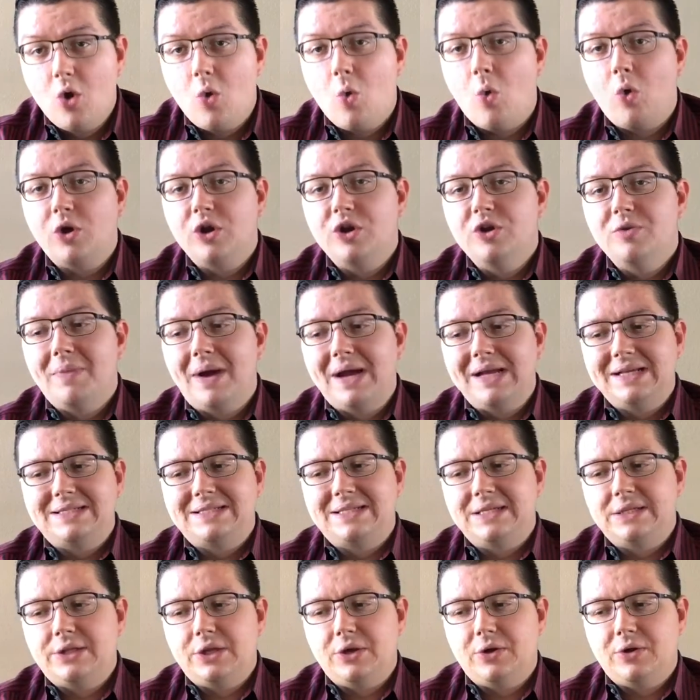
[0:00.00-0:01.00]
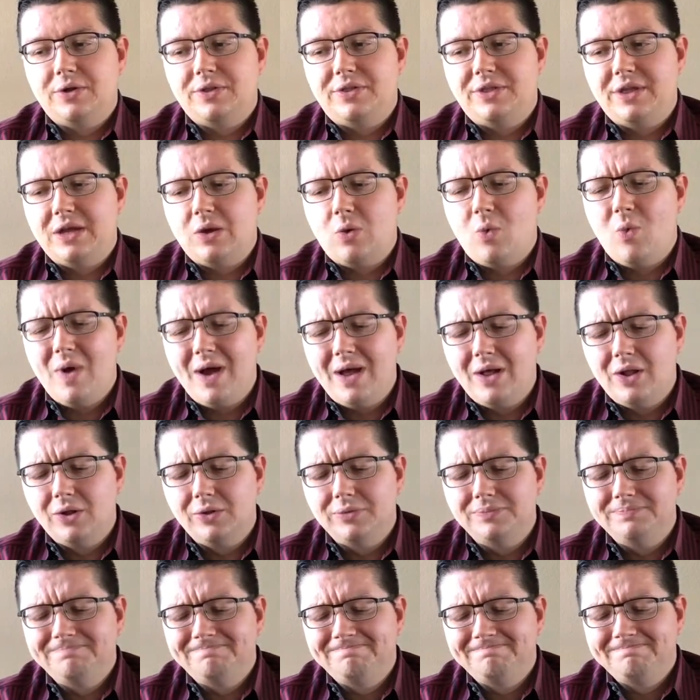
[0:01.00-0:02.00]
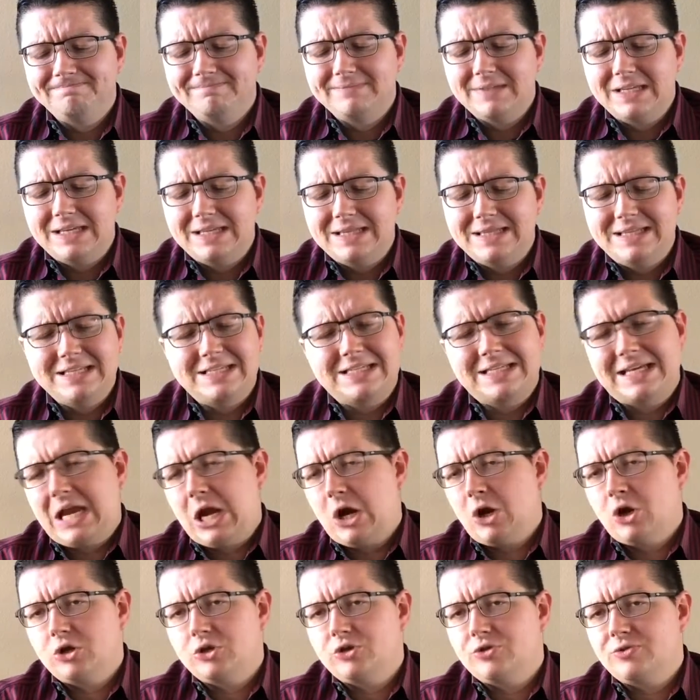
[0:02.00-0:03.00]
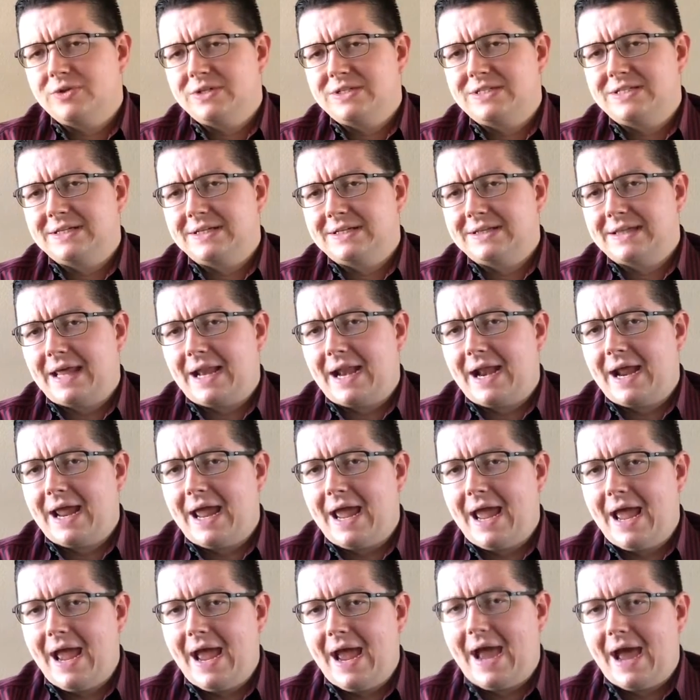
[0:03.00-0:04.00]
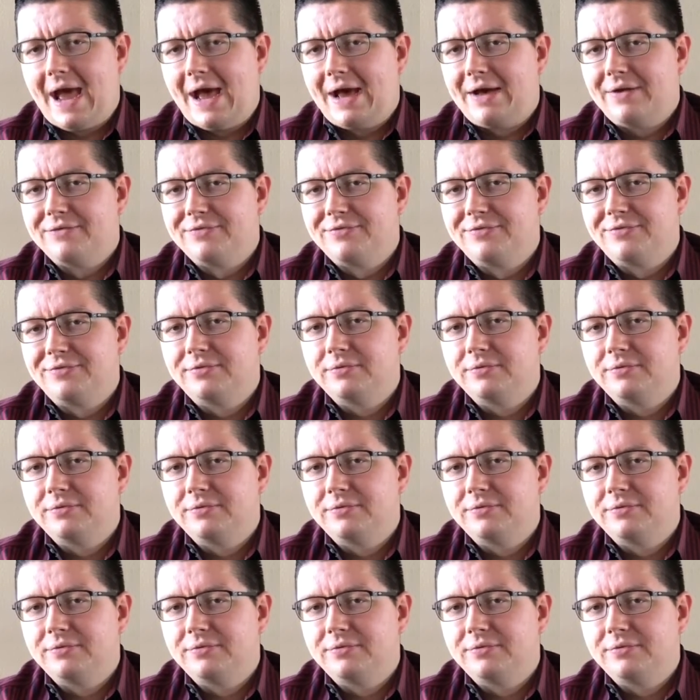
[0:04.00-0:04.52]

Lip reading: or you might sit there and think, well, this characteristic that I have,